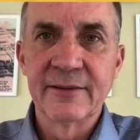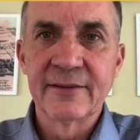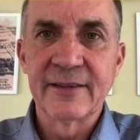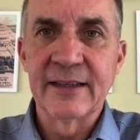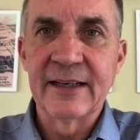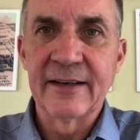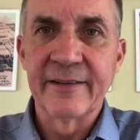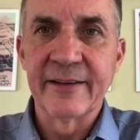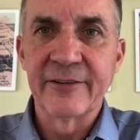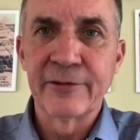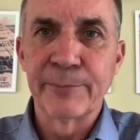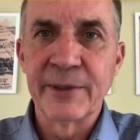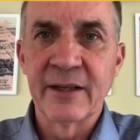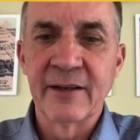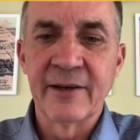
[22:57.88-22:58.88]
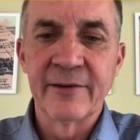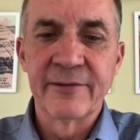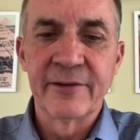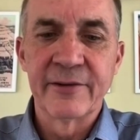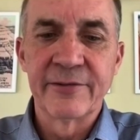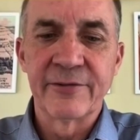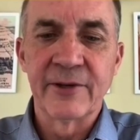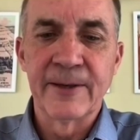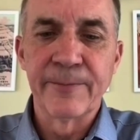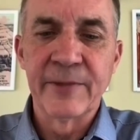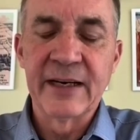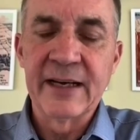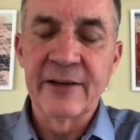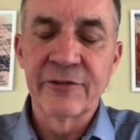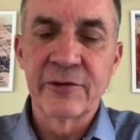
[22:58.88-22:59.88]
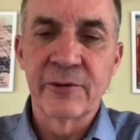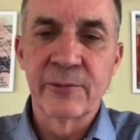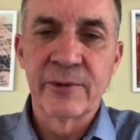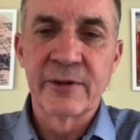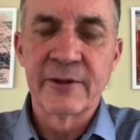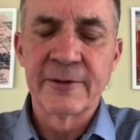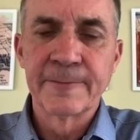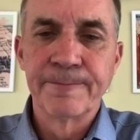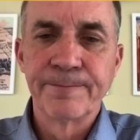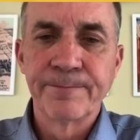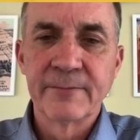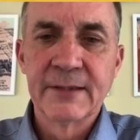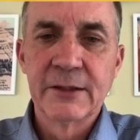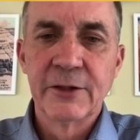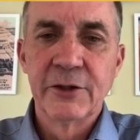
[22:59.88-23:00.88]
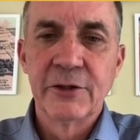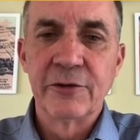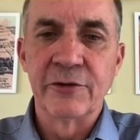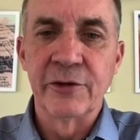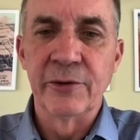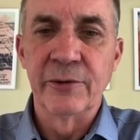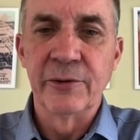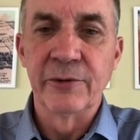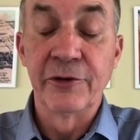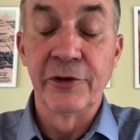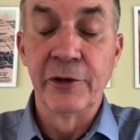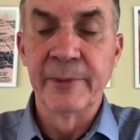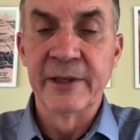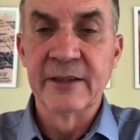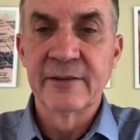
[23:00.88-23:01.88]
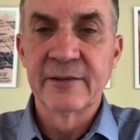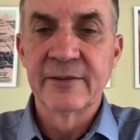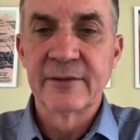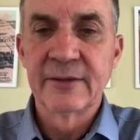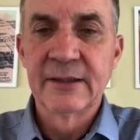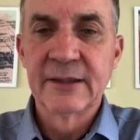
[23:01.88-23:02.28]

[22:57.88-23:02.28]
and how they spill over from the natural world to humans,